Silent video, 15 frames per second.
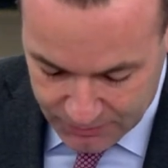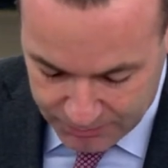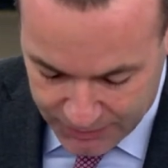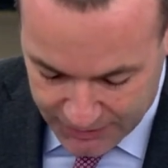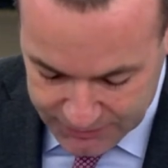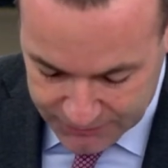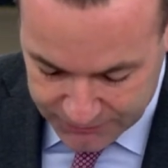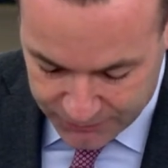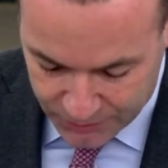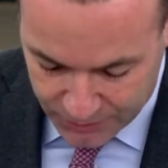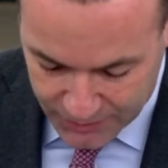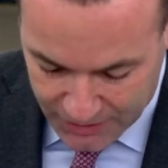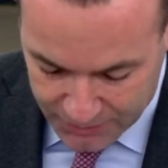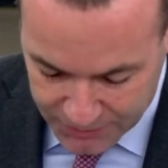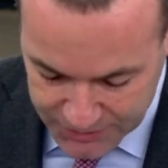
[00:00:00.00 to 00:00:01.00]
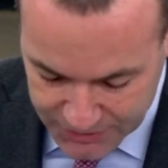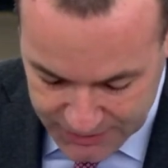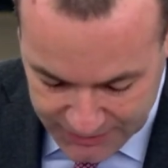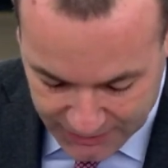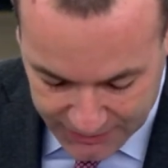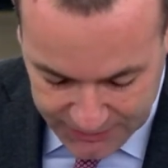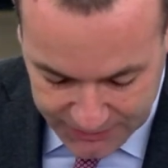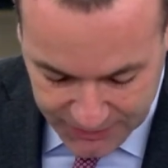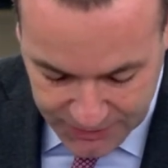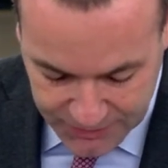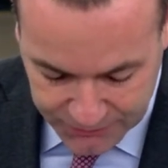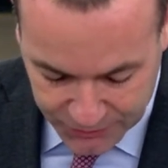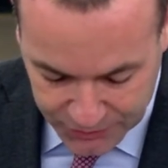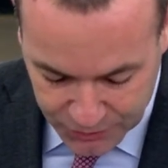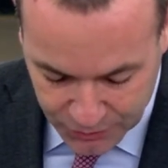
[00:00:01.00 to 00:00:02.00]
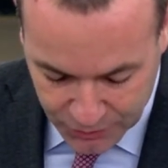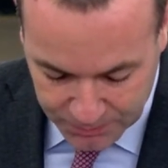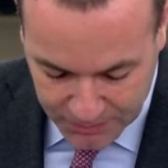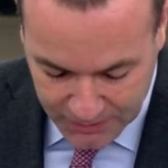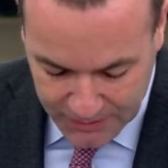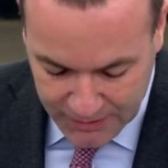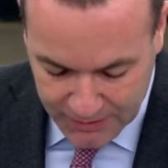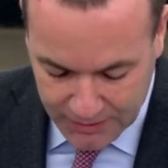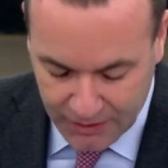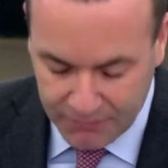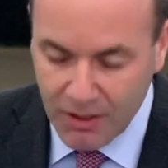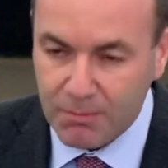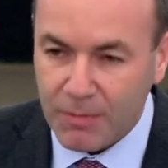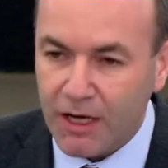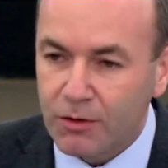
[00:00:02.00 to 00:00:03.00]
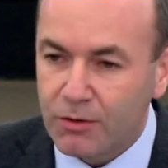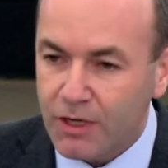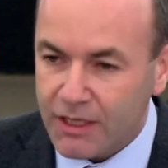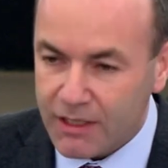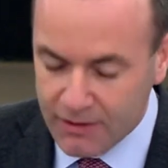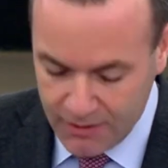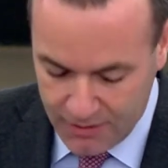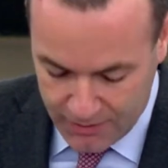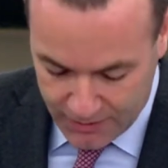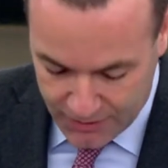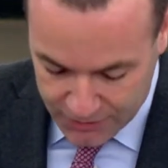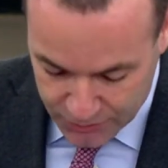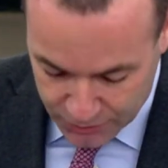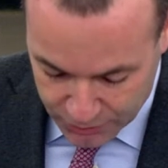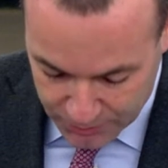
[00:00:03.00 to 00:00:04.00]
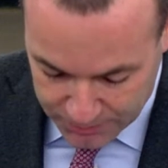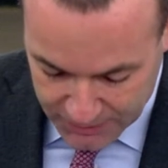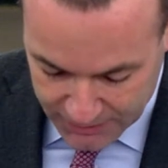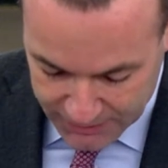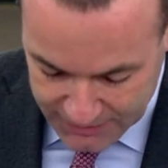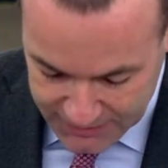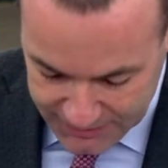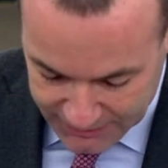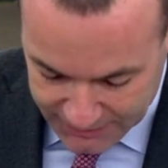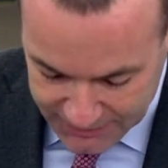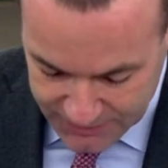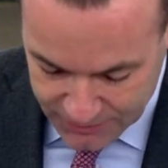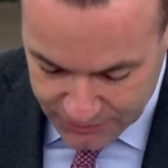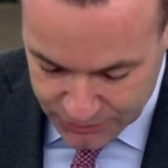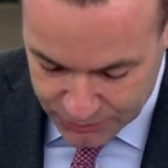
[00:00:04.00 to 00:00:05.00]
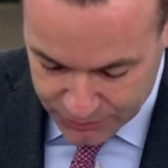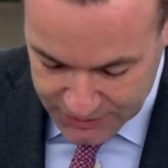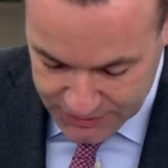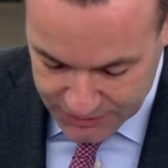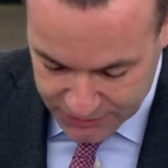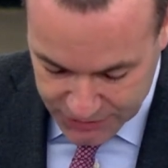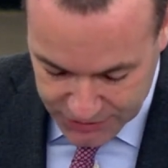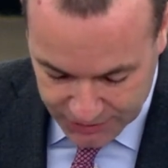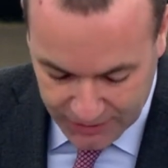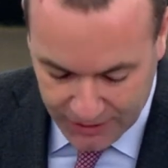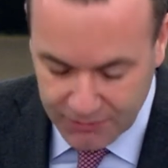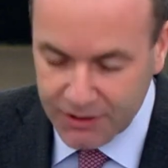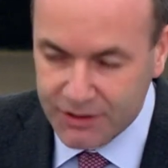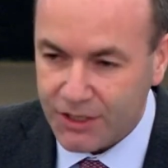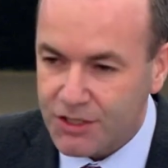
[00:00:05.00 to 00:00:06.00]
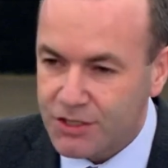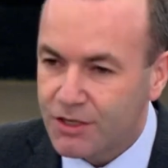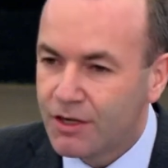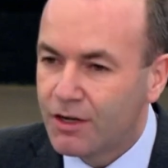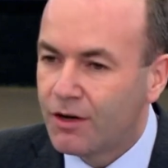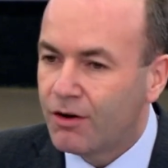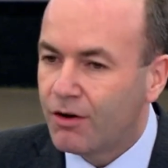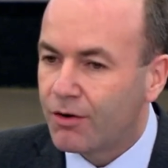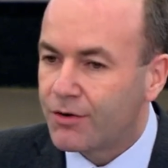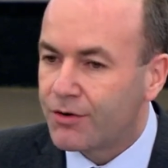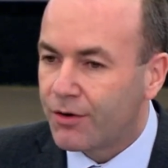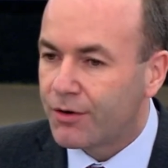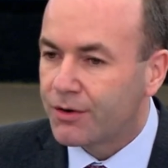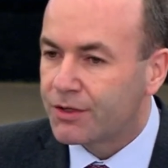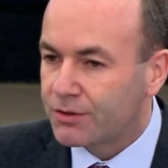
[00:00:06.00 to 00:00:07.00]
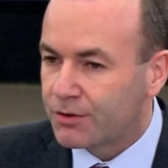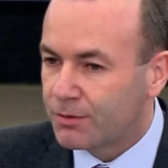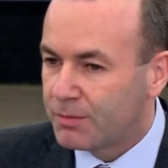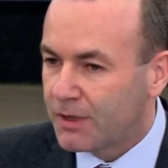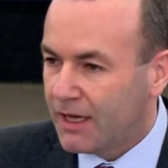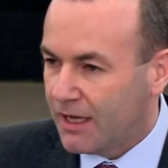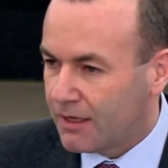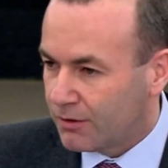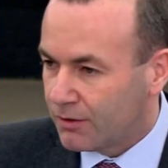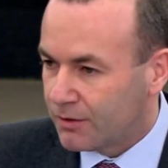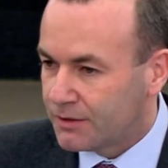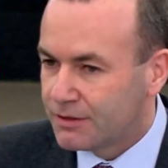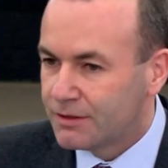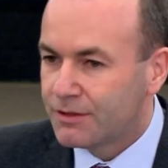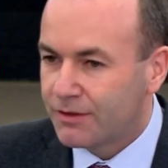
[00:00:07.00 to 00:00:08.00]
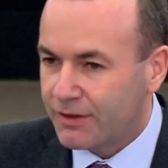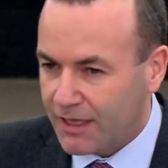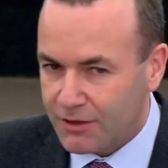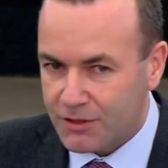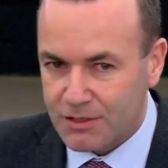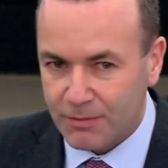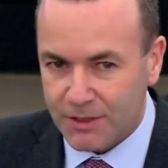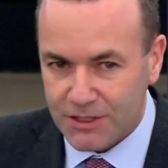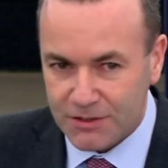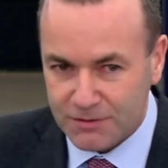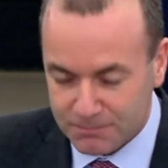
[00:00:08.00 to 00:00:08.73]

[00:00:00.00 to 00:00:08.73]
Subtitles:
But for our societies, for Europe, there will be only a Europe that sticks to its Christian heritage or no Europe at all. Thank you so much.